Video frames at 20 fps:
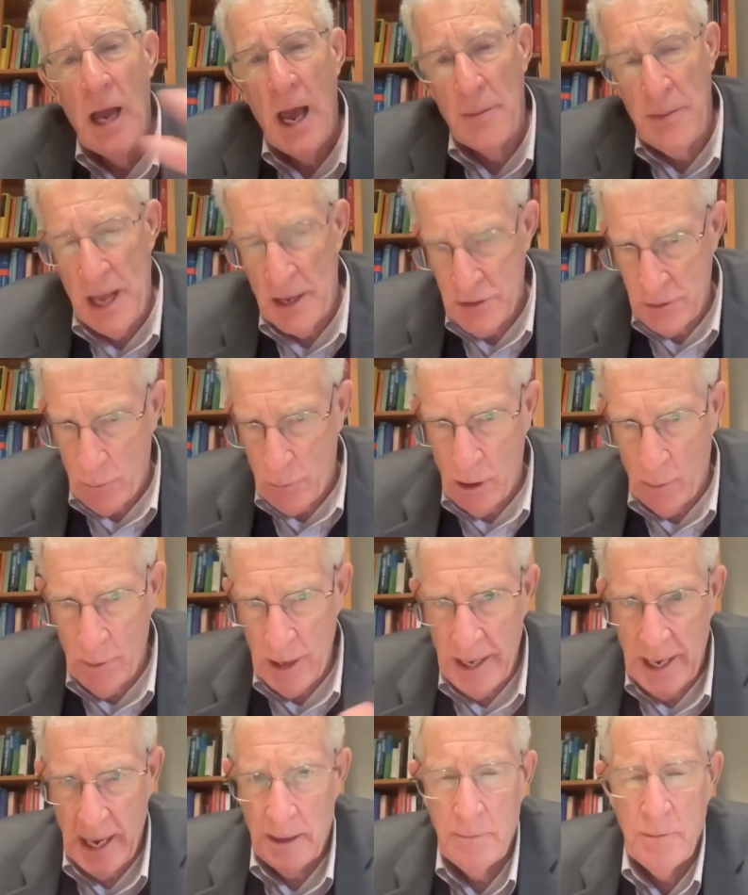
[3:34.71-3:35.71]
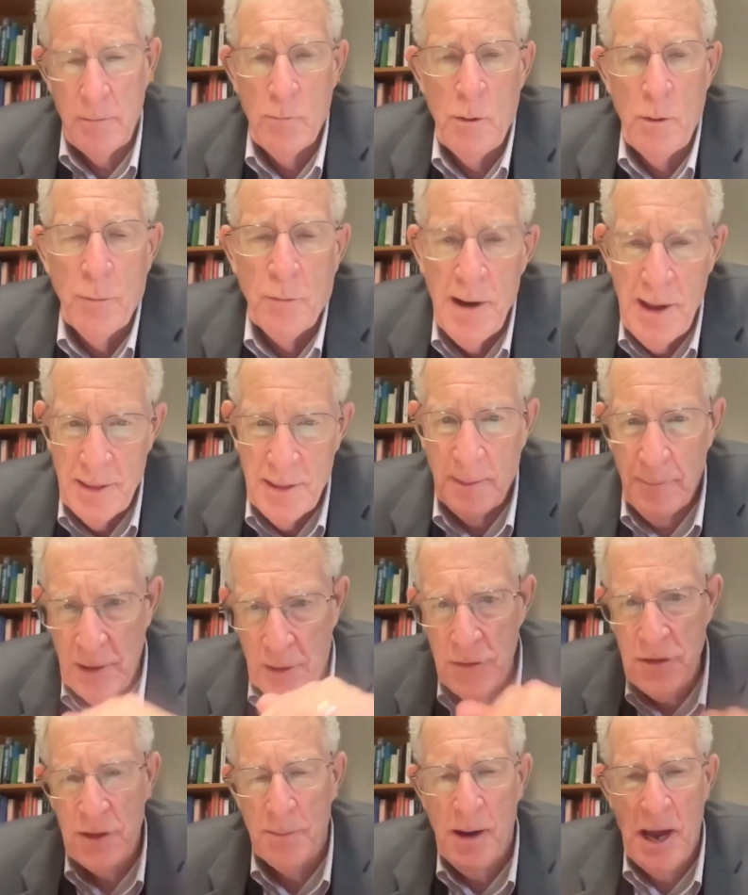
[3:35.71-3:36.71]
And that's where we're breathing,
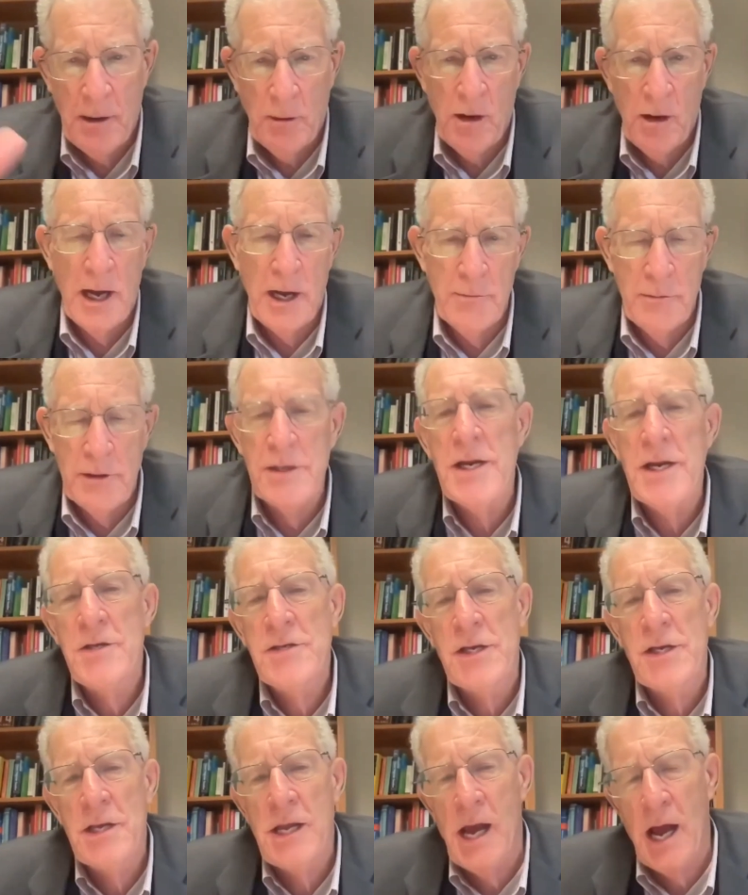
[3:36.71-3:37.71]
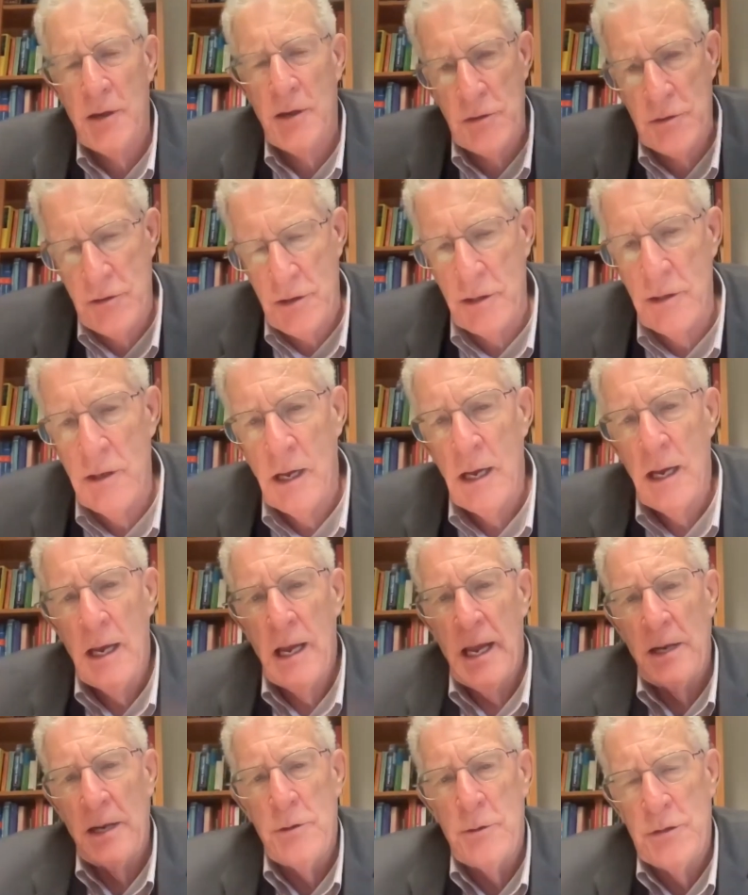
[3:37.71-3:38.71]
because the mitochondrion takes in the oxygen
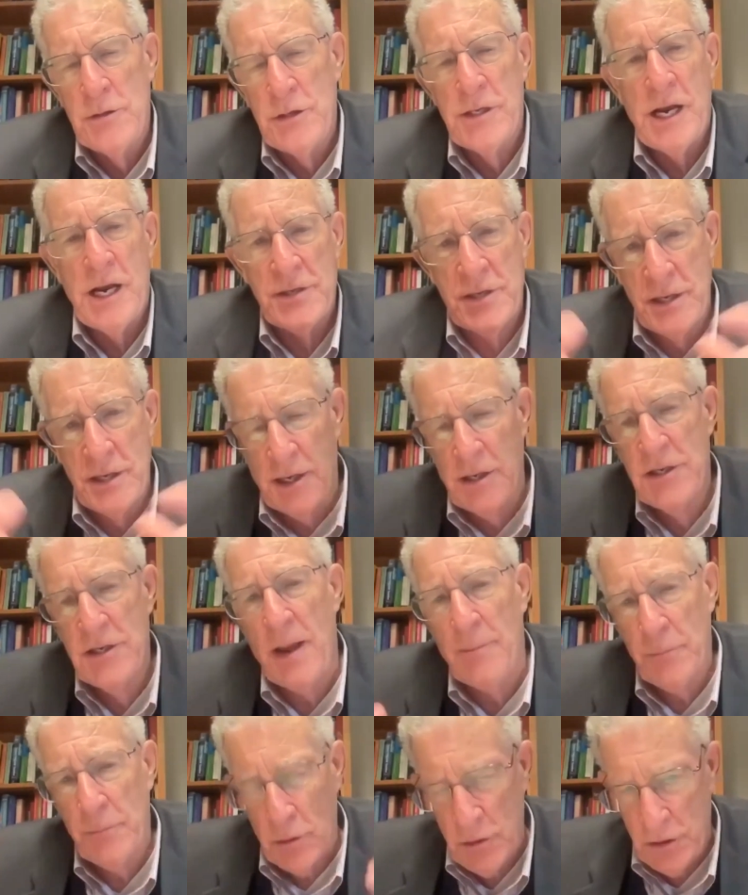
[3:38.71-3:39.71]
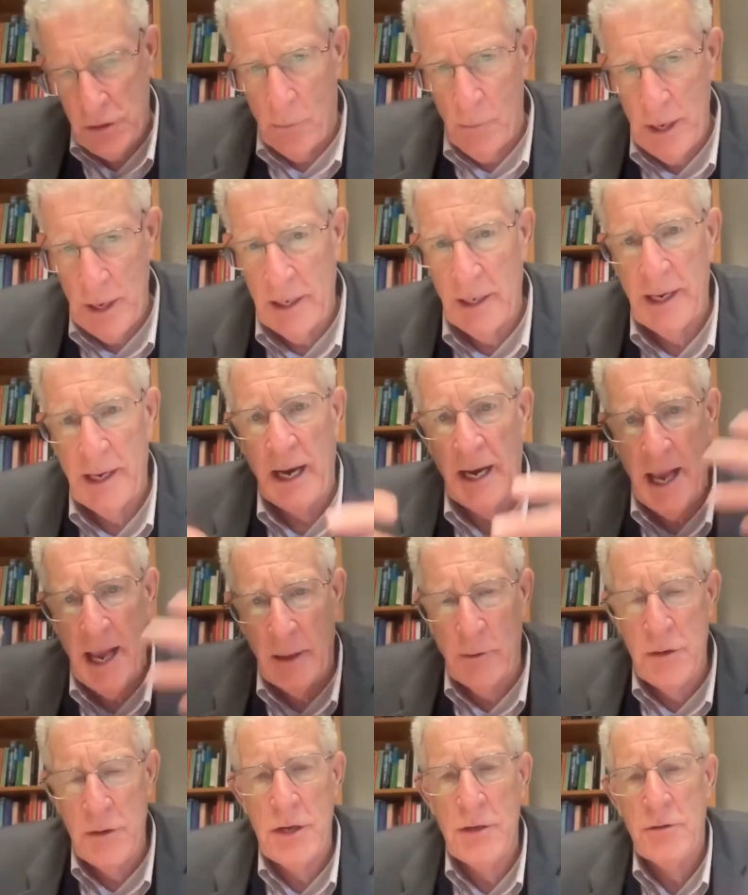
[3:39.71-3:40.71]
and uses it as an acceptor so we can get
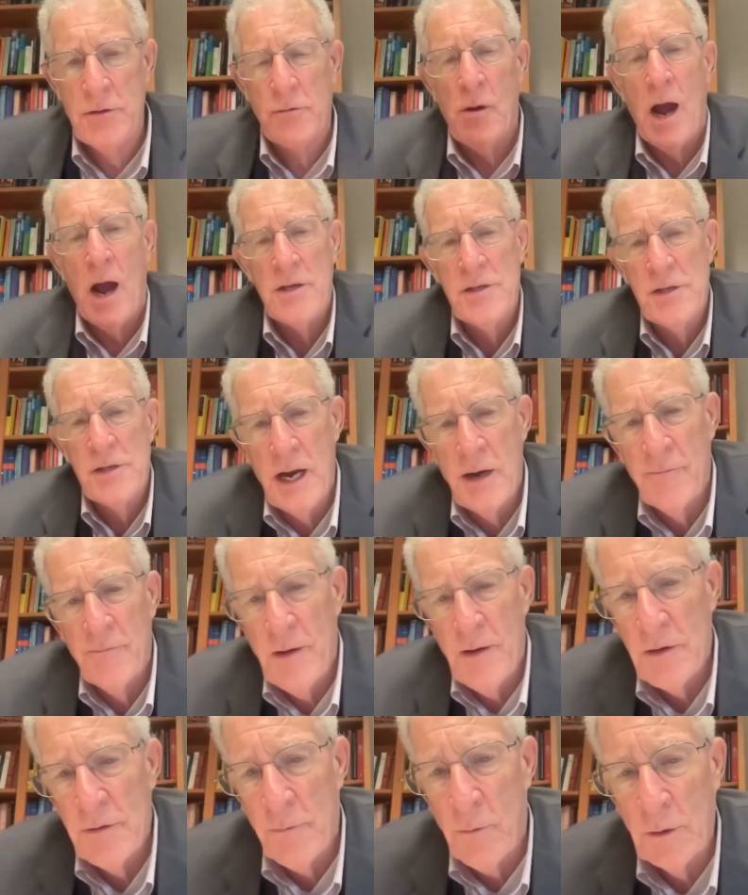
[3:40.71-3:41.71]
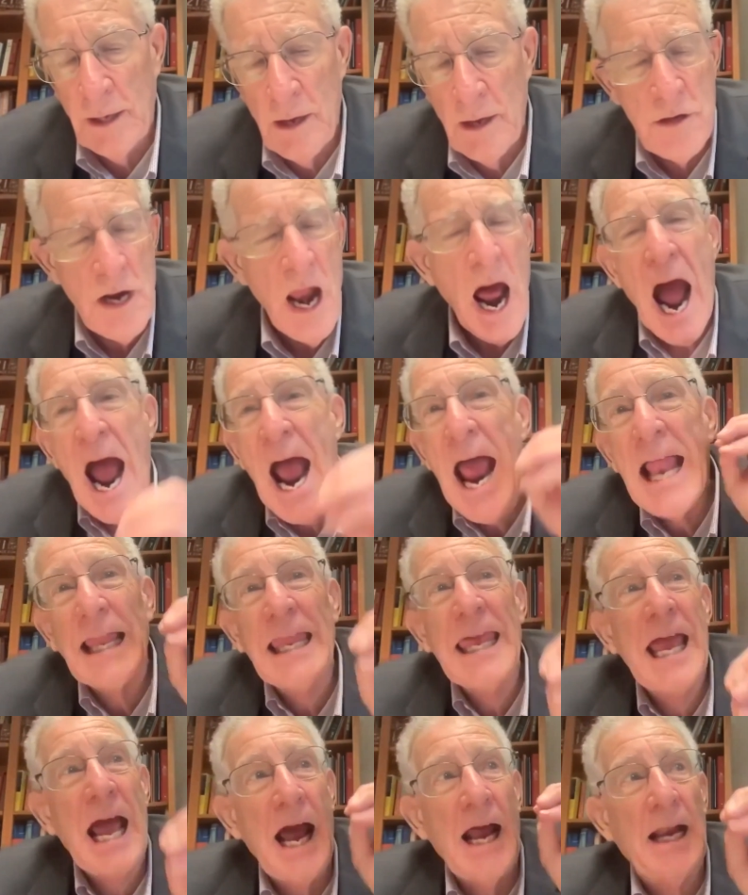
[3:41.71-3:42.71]
energy through oxidative phosphorylation.
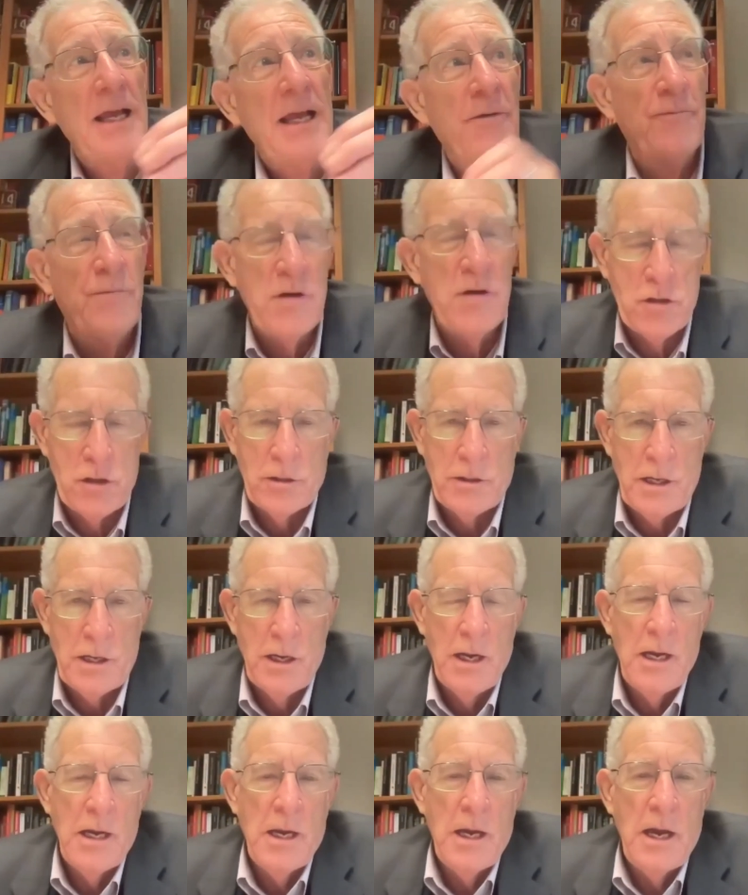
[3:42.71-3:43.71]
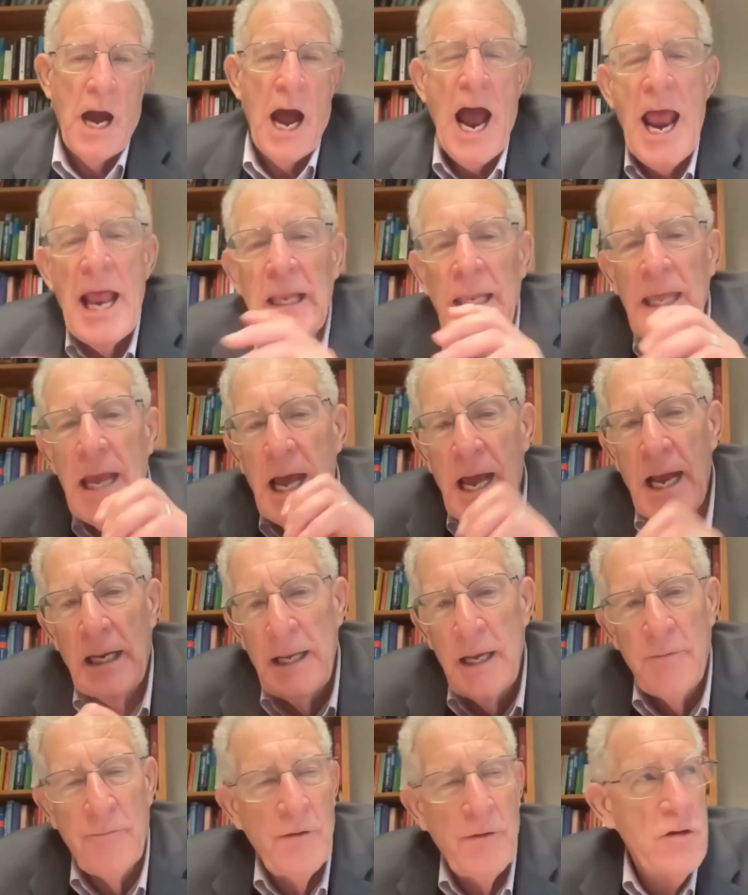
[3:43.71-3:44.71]
Highly, highly efficient. Highly,
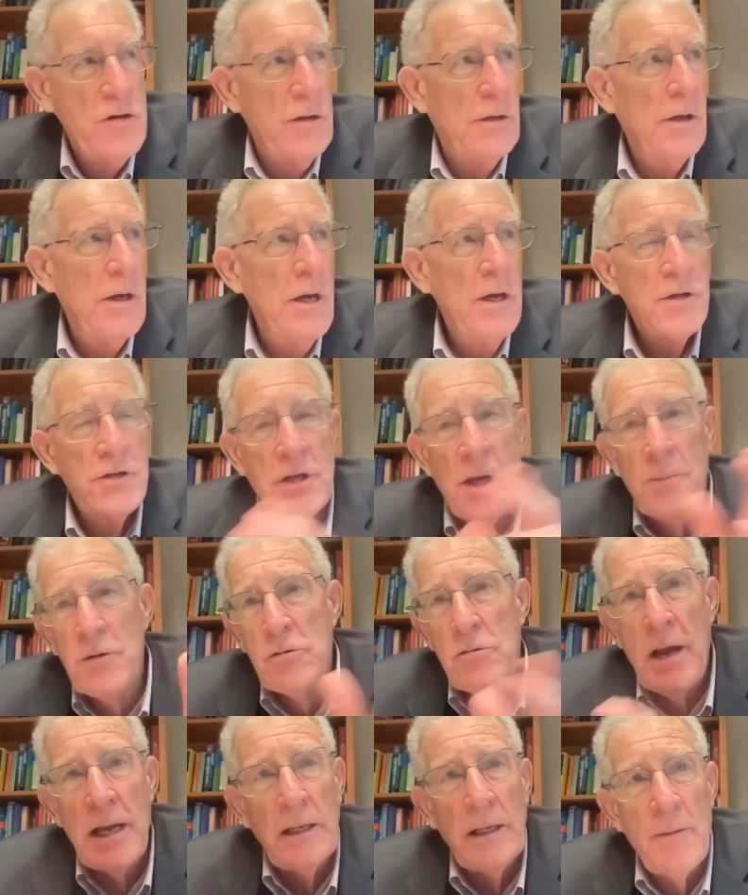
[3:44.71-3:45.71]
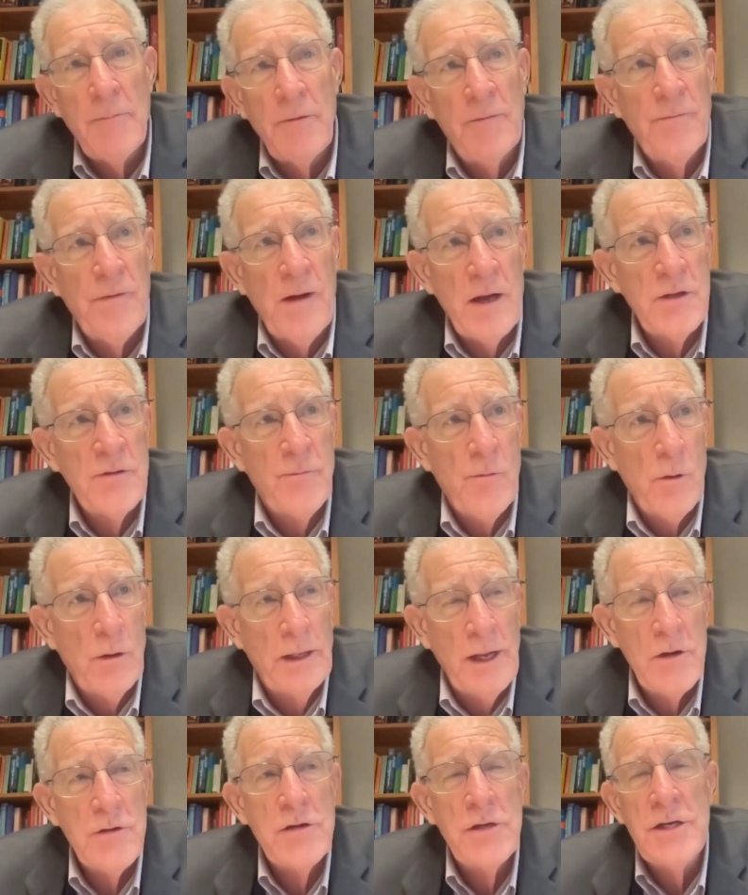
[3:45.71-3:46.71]
highly efficient. Substrate level
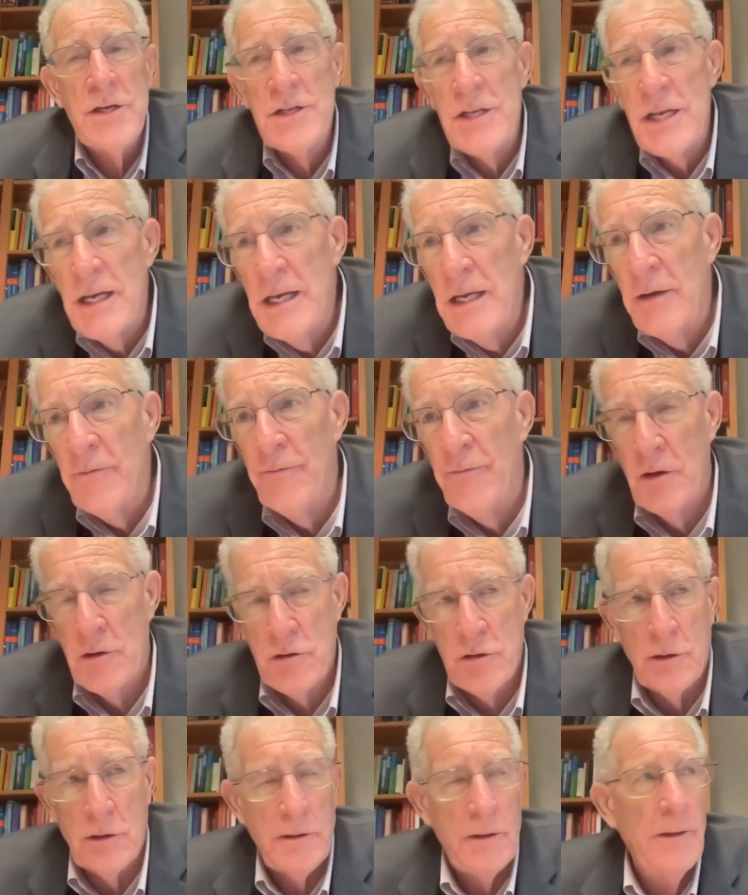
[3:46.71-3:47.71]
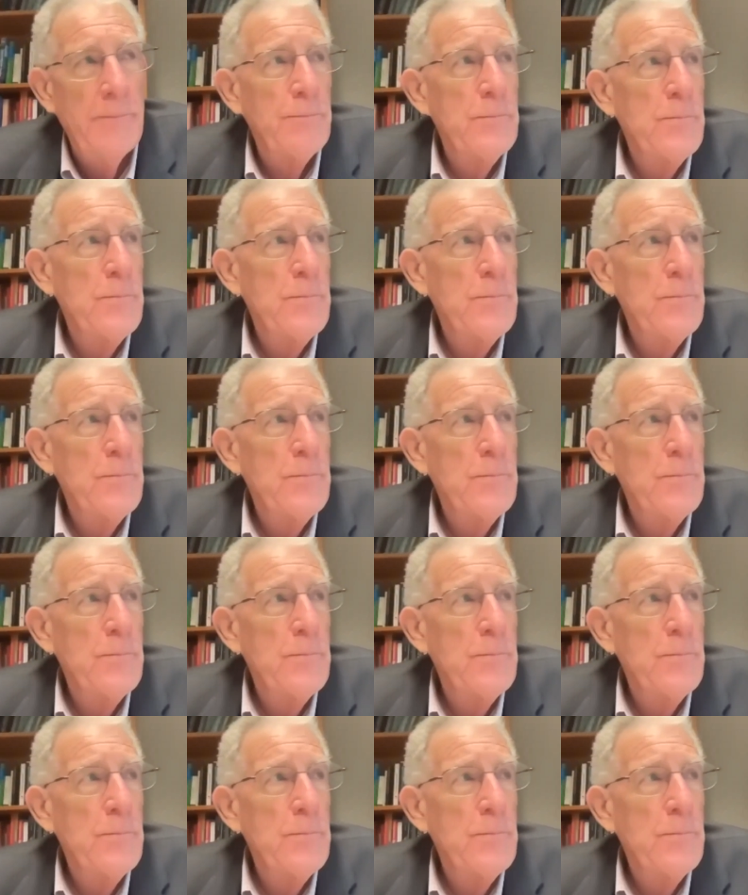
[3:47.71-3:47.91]
phosphorylation is inefficient.